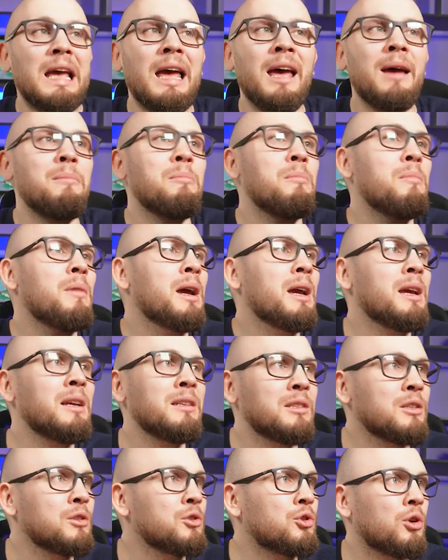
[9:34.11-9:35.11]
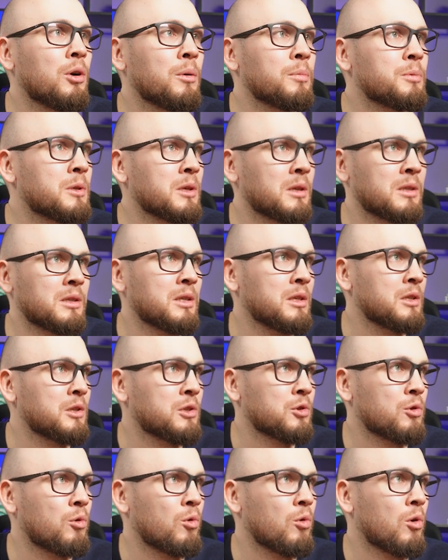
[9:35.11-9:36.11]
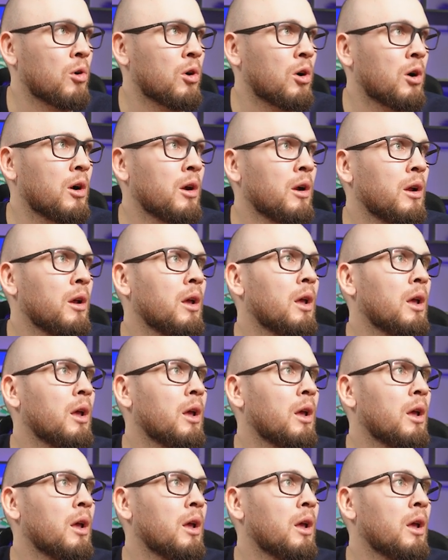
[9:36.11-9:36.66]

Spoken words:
amazing job success score,